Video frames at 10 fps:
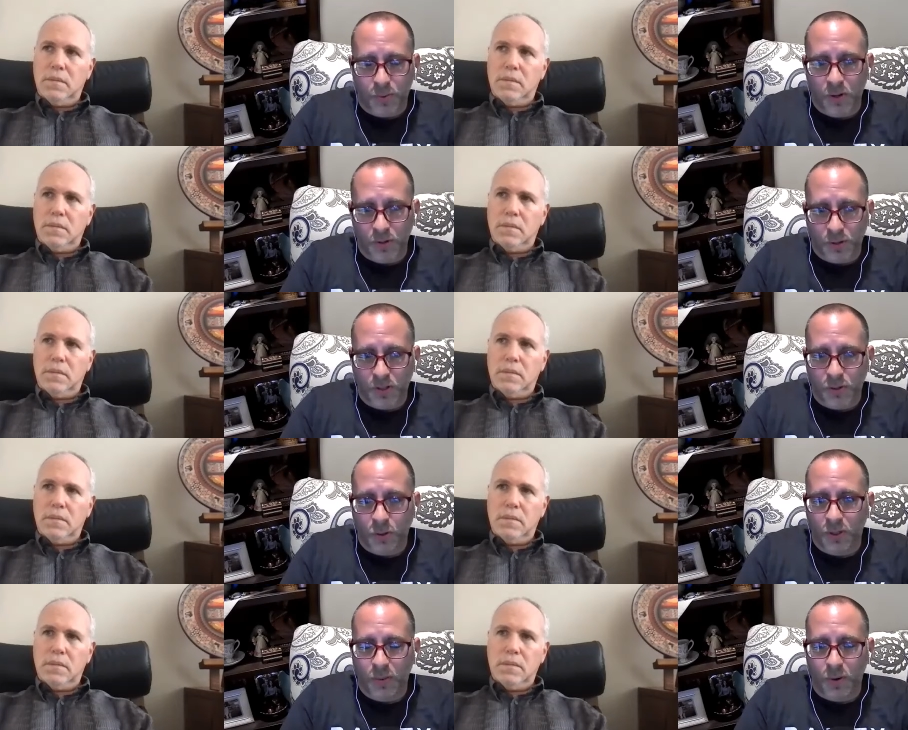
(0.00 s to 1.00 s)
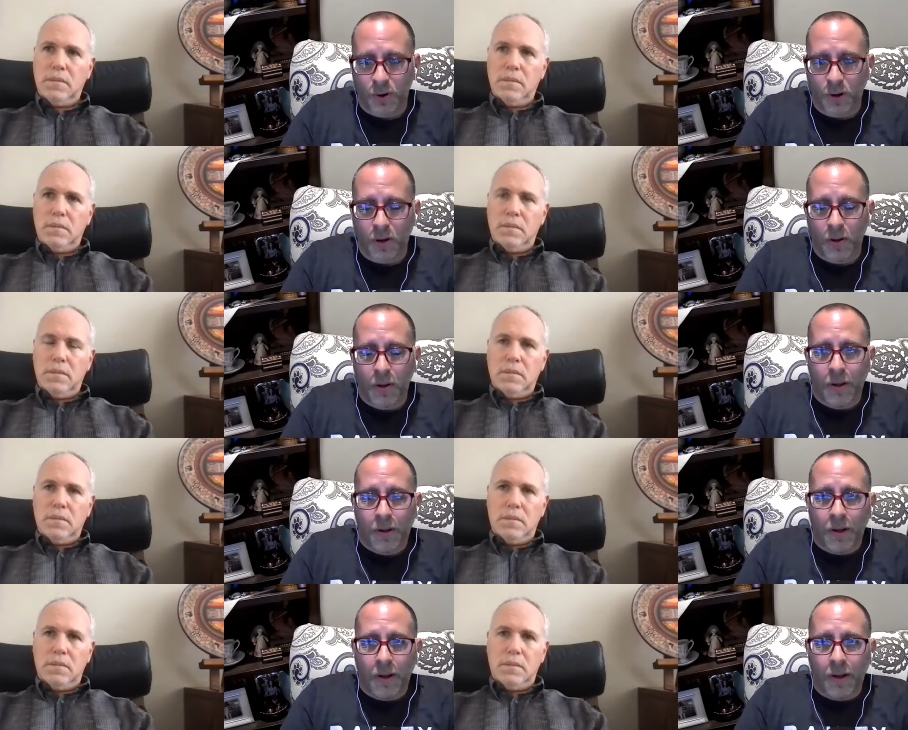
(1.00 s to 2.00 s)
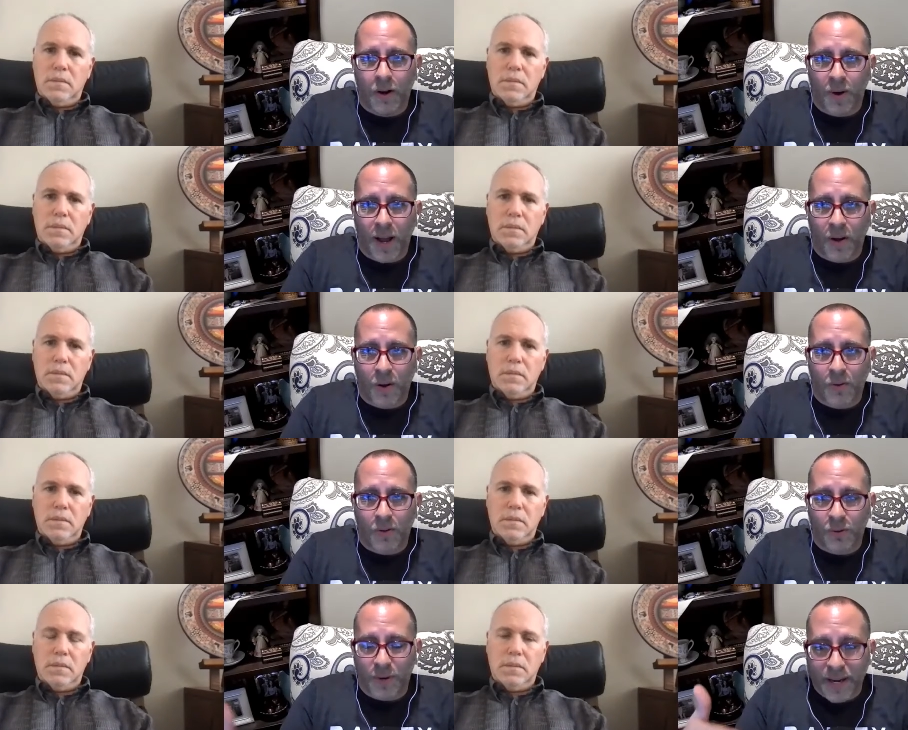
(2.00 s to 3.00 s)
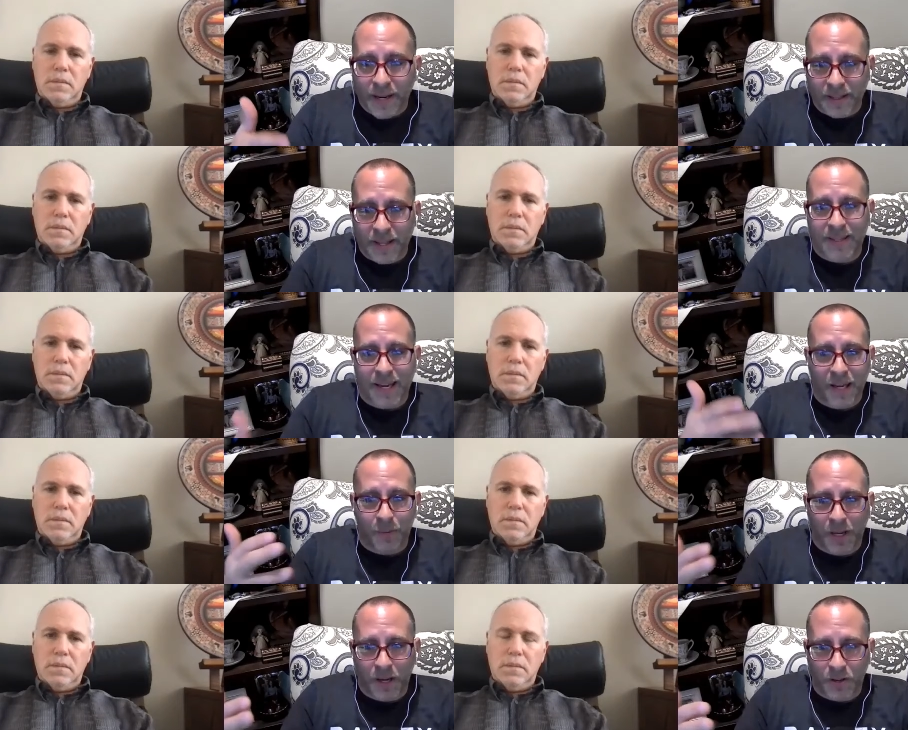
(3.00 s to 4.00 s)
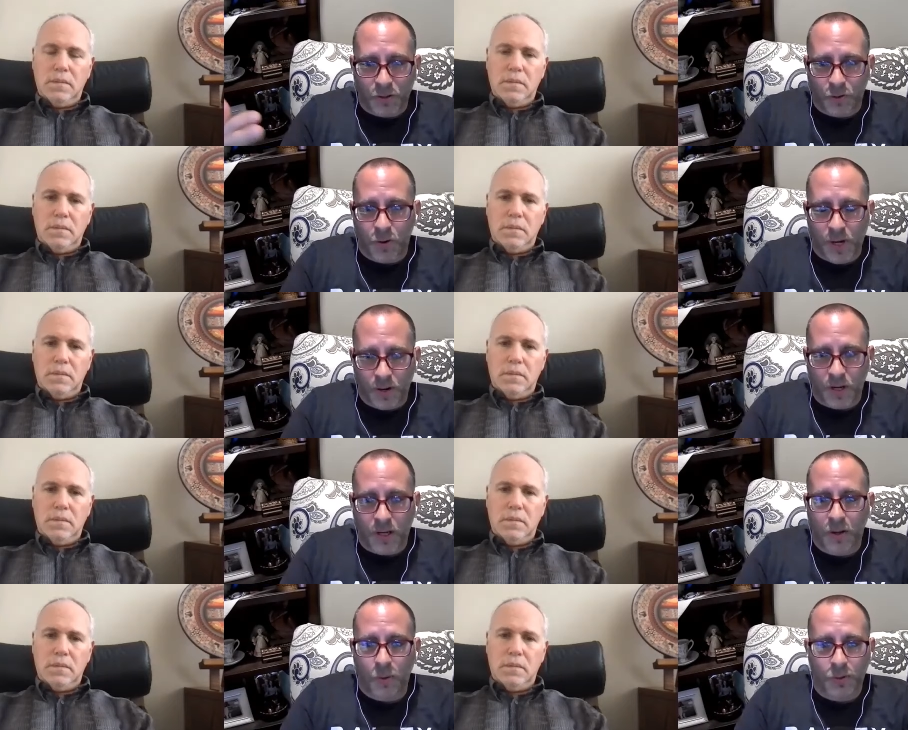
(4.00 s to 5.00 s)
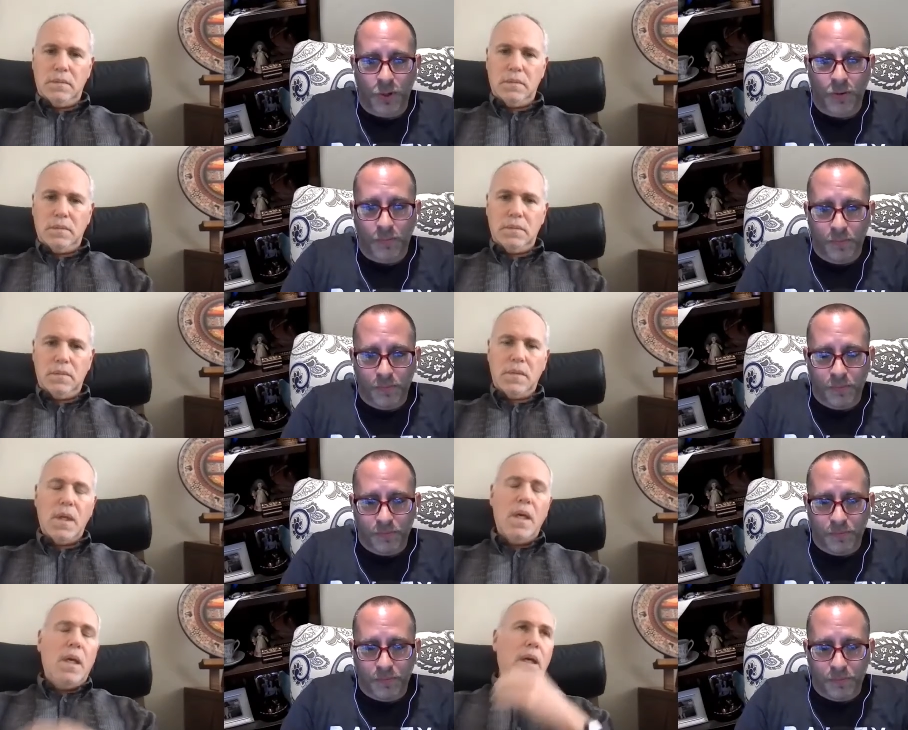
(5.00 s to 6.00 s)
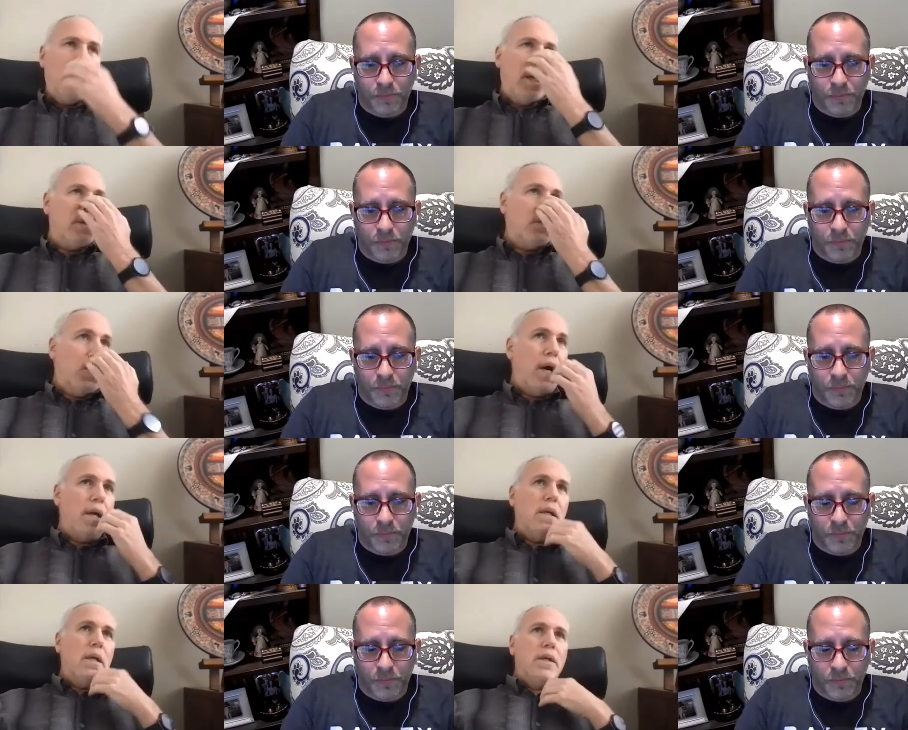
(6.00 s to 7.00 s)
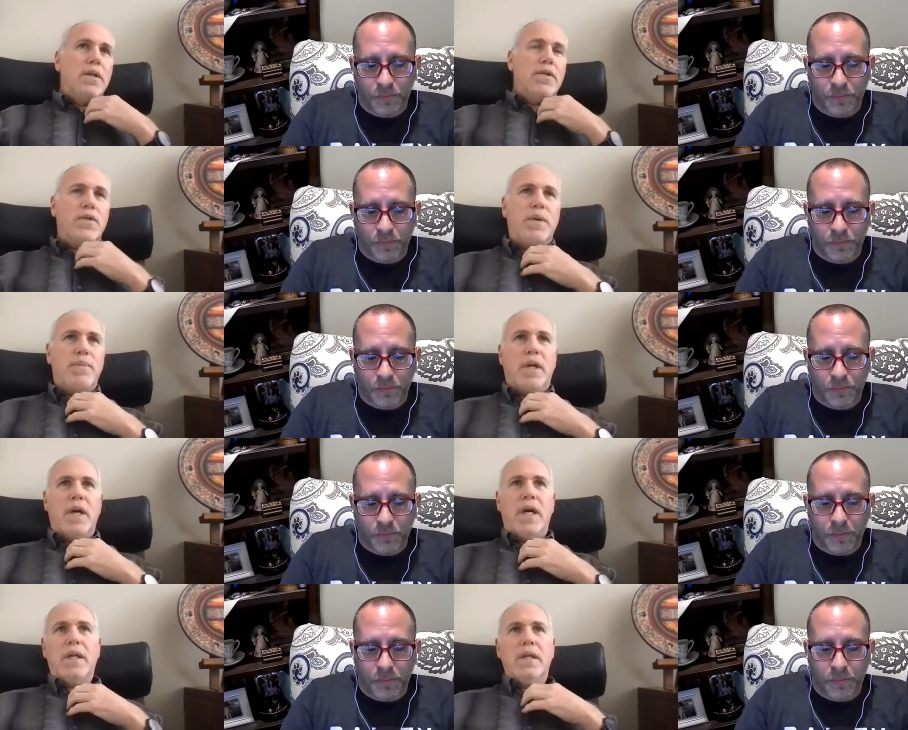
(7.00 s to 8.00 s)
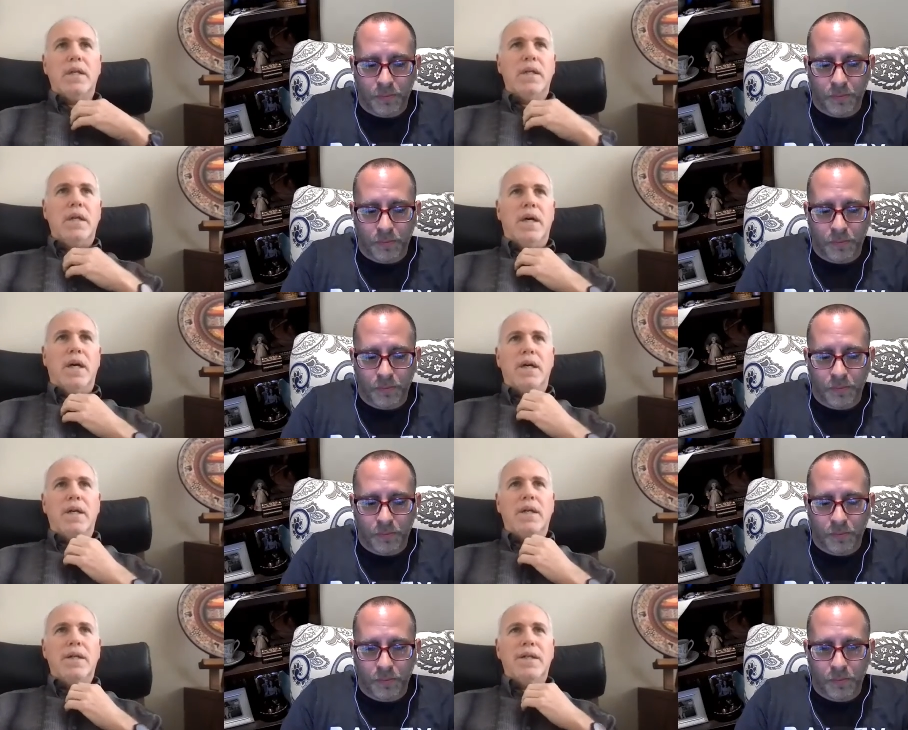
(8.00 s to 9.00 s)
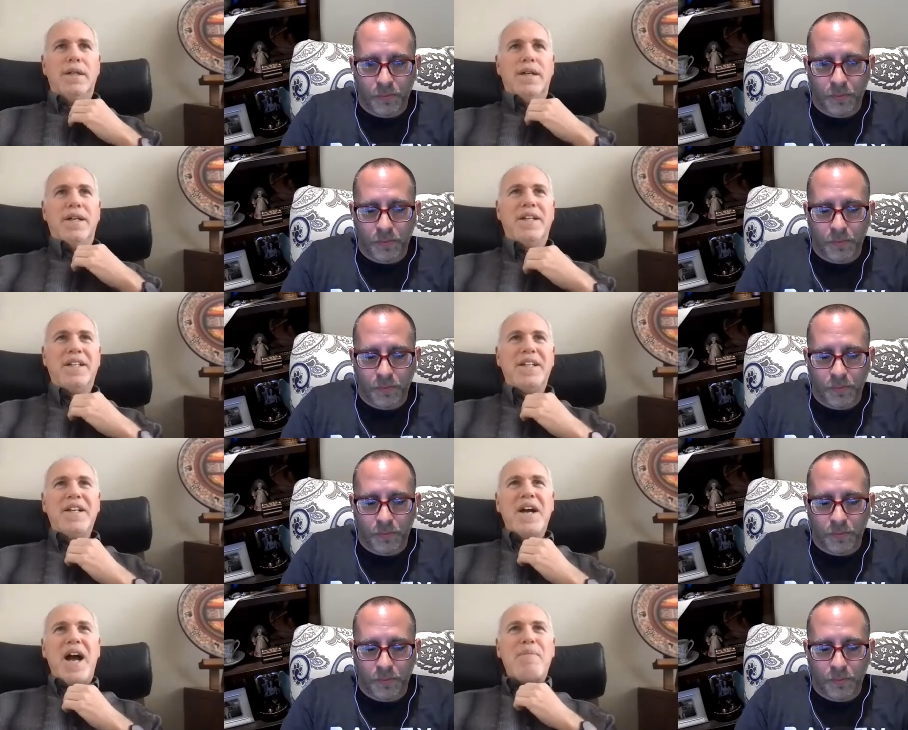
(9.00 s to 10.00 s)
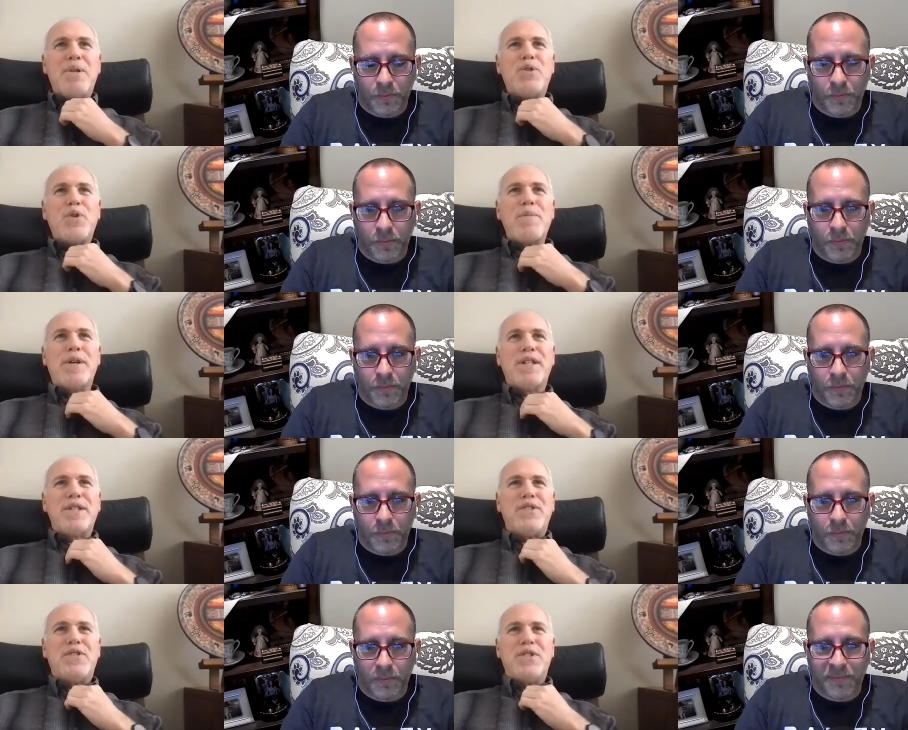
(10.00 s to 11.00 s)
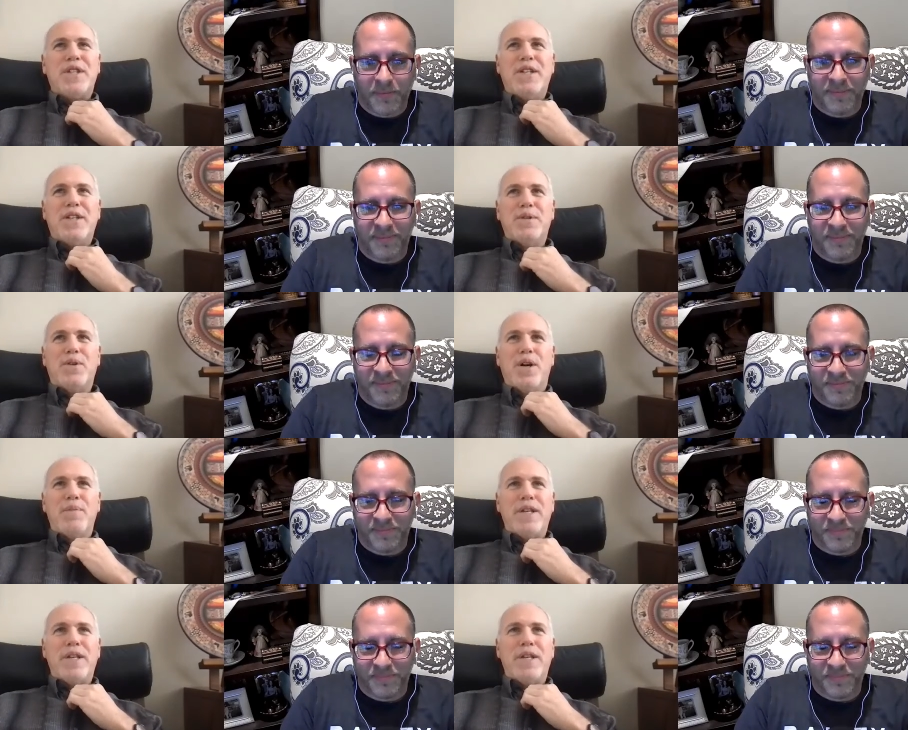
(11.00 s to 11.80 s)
Speaker 1: well as your consulting work, uh, around creating that dynamic, extraordinary culture?
Speaker 2: Yeah, so I, this is something I uh, I've been drumming this into all my